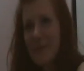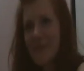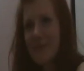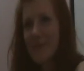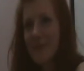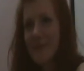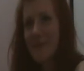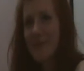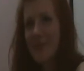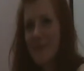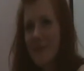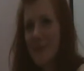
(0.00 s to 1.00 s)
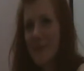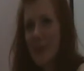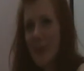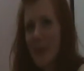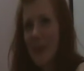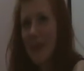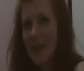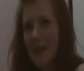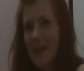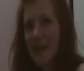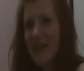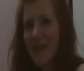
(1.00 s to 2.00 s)
to see Filipinos
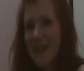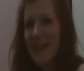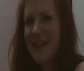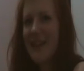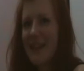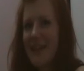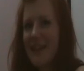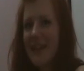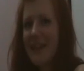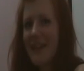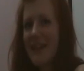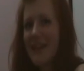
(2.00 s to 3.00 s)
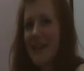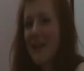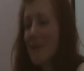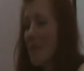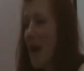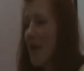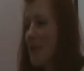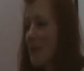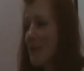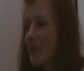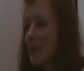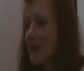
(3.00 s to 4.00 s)
just walking out of the sea.
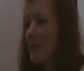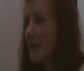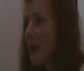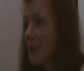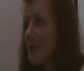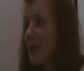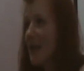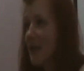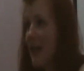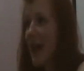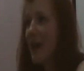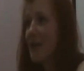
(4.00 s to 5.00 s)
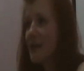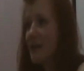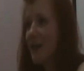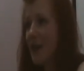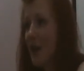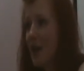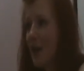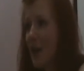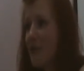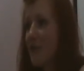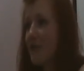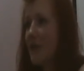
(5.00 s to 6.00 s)
Comparable to only that
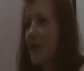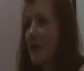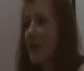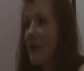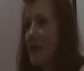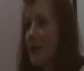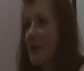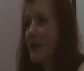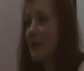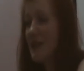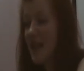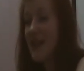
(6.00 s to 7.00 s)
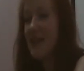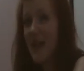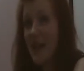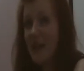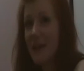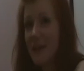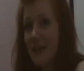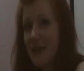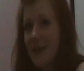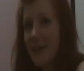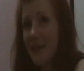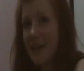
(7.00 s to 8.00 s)
of D Day
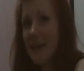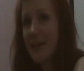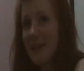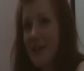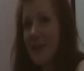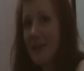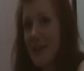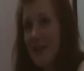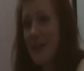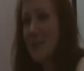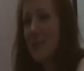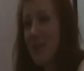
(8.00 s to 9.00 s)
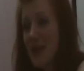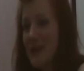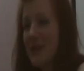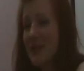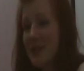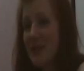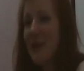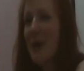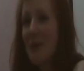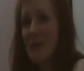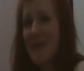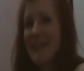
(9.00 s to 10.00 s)
D Day on the beaches of the Normandy. Beaches of
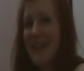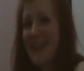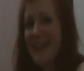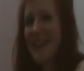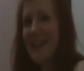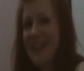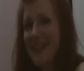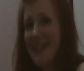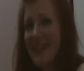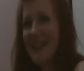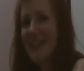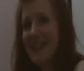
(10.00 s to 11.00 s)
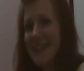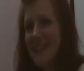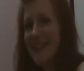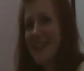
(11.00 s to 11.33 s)
Normandy. Just picture the